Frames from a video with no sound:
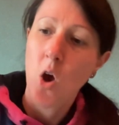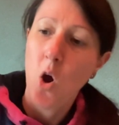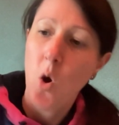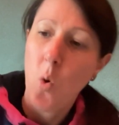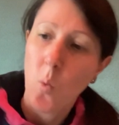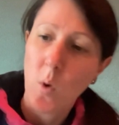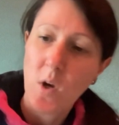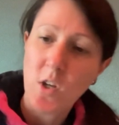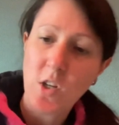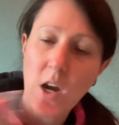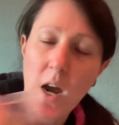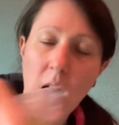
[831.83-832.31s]

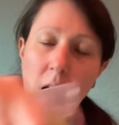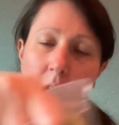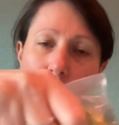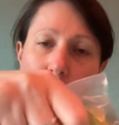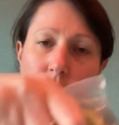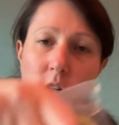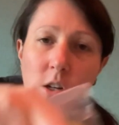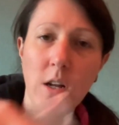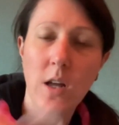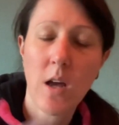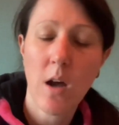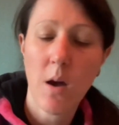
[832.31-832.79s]
which
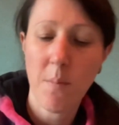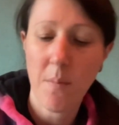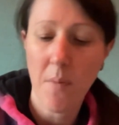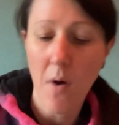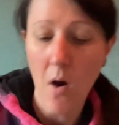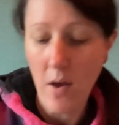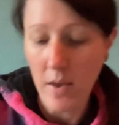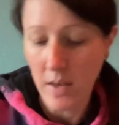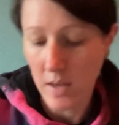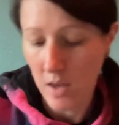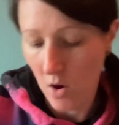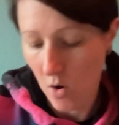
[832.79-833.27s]
actually I
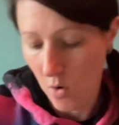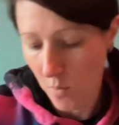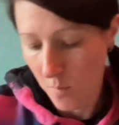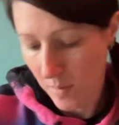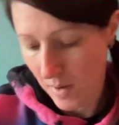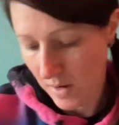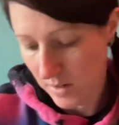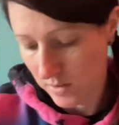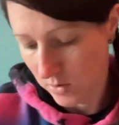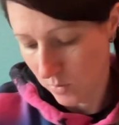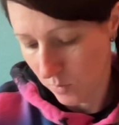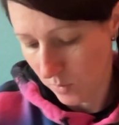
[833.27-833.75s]
might get on
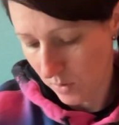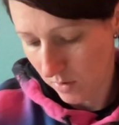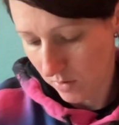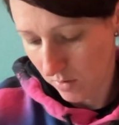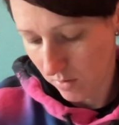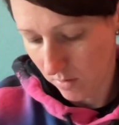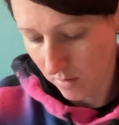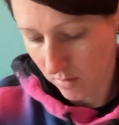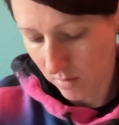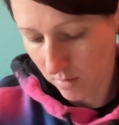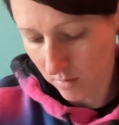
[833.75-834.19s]
better with.